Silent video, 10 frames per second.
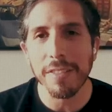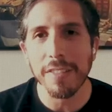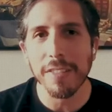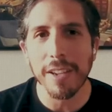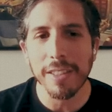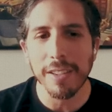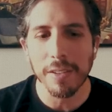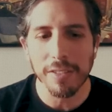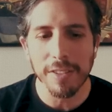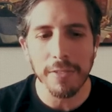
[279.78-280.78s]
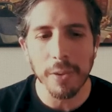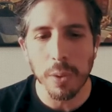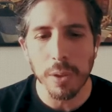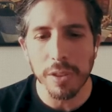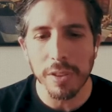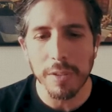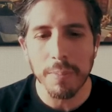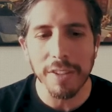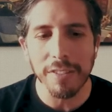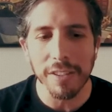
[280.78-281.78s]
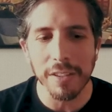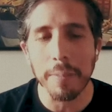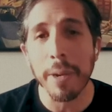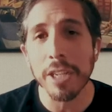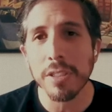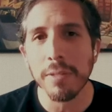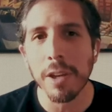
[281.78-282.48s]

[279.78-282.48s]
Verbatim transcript: that's I think something worth investing on the passion of